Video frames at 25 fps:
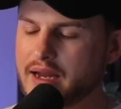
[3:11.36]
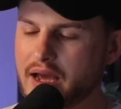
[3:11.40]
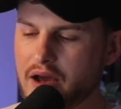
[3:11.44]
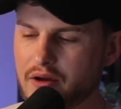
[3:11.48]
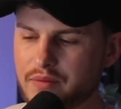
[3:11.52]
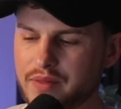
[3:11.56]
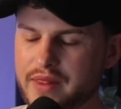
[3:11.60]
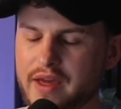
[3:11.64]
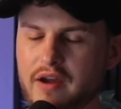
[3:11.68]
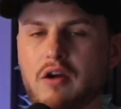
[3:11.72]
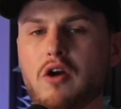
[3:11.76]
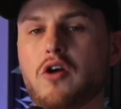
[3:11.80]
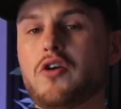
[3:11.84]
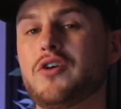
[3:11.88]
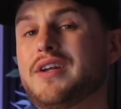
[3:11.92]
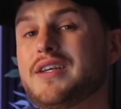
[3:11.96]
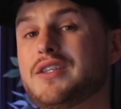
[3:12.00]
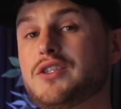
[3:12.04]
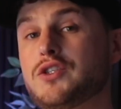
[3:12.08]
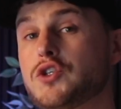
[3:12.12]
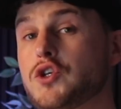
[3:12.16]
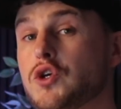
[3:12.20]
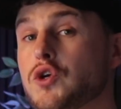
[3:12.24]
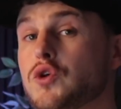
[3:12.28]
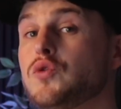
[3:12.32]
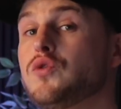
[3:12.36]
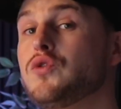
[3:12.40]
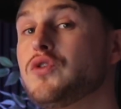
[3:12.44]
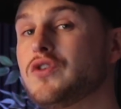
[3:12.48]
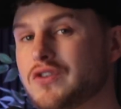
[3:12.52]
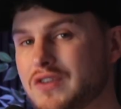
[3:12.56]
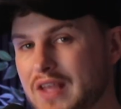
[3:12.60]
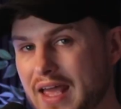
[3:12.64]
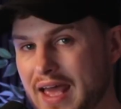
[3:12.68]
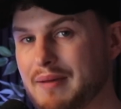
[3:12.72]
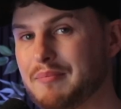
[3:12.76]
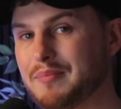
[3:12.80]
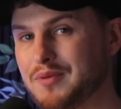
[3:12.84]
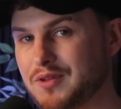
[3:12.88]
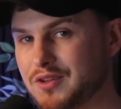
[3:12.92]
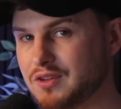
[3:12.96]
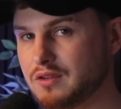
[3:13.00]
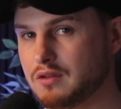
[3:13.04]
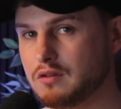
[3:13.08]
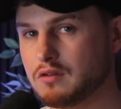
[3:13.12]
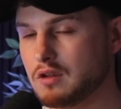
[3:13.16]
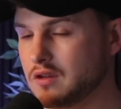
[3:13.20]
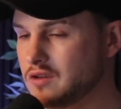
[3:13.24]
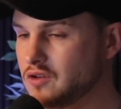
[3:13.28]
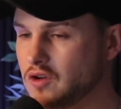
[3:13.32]
Now, there are only 2 steps,
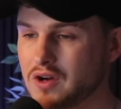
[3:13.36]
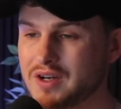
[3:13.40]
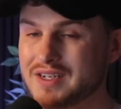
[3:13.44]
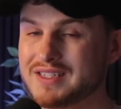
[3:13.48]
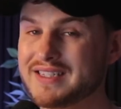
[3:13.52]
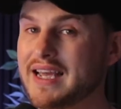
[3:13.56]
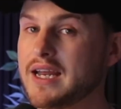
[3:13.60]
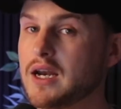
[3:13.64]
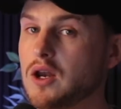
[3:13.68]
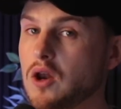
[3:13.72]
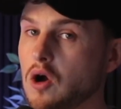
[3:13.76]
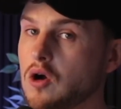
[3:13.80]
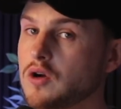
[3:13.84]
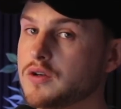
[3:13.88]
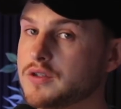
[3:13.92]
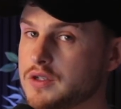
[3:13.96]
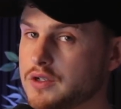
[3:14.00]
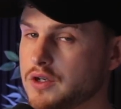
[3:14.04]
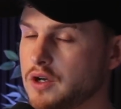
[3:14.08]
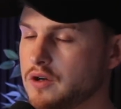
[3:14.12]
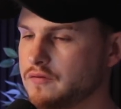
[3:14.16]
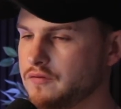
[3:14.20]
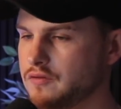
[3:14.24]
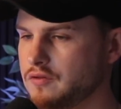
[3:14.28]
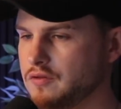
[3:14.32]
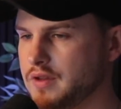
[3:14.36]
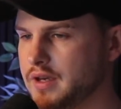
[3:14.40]
so it's not going to take long to go through